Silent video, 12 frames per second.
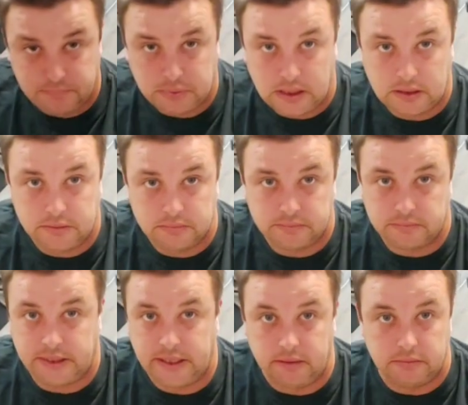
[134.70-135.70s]
plug
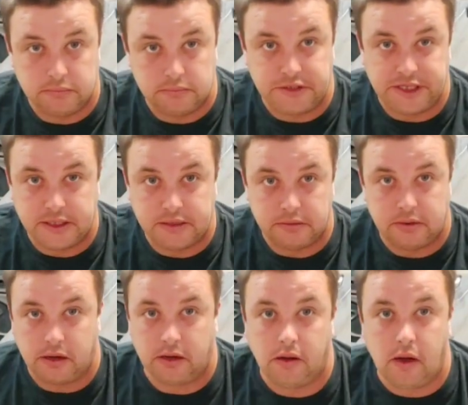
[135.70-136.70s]
thing, digger. I don't know.